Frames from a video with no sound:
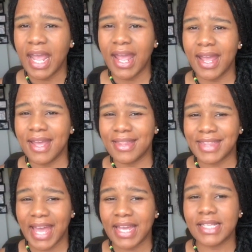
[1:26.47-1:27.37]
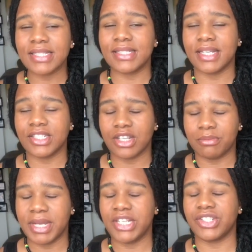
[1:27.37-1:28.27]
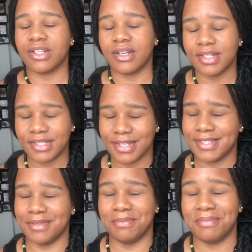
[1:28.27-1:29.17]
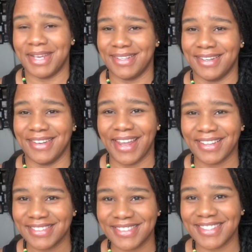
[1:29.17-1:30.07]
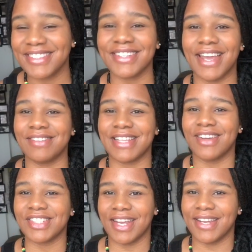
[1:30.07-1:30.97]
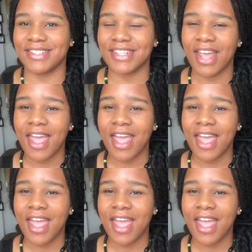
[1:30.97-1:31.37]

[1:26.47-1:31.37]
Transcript: and that is such a major adjustment, like such a lifestyle change.